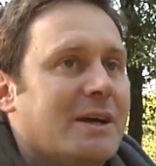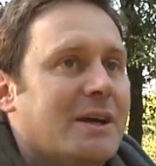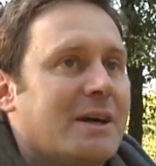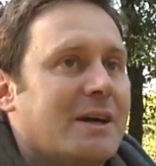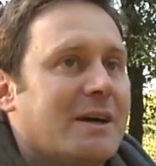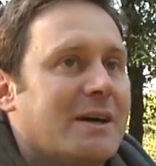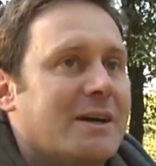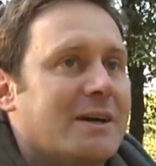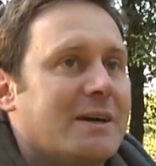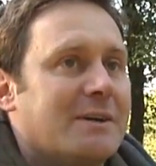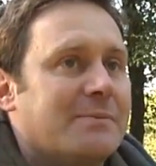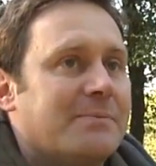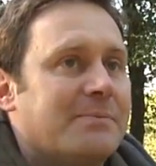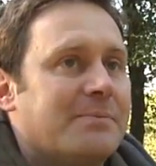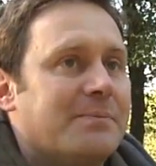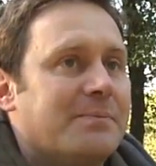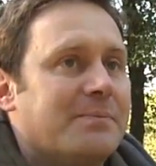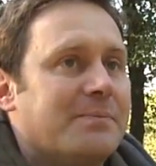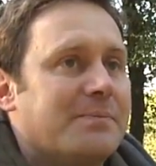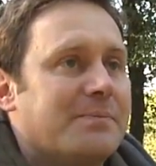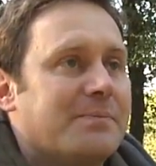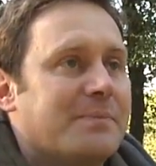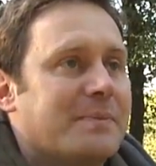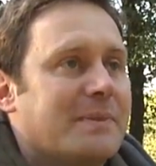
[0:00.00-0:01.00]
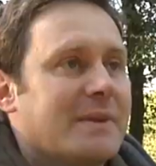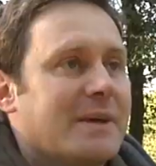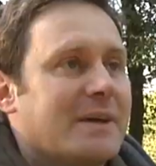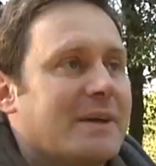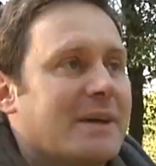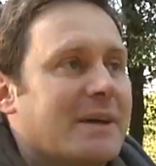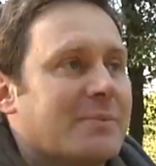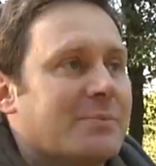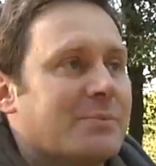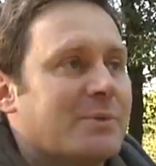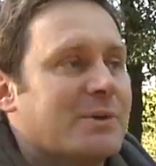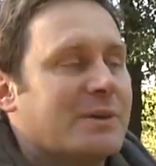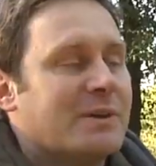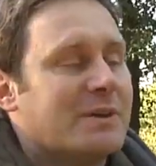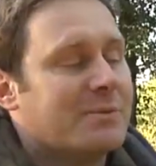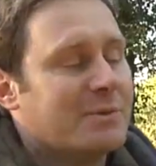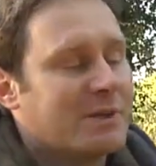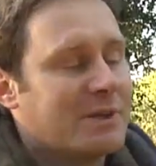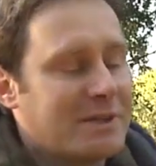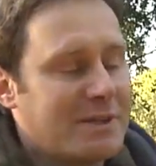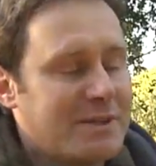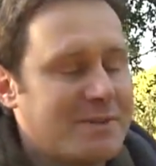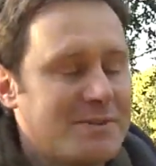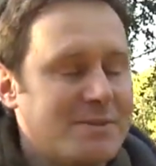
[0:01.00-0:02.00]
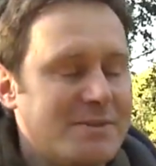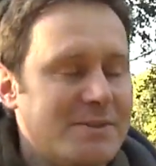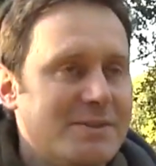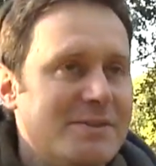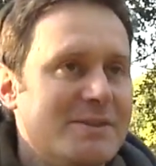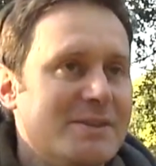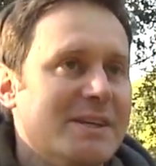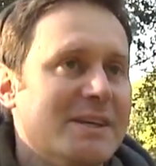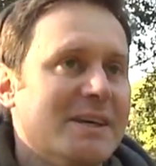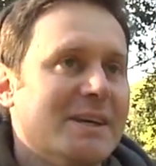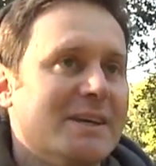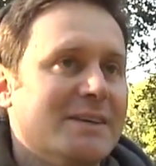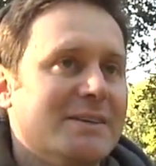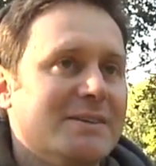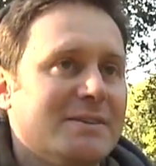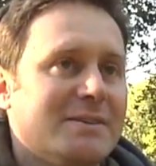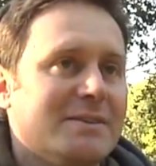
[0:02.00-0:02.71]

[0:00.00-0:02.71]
Um, again, we're, we're close to the sea,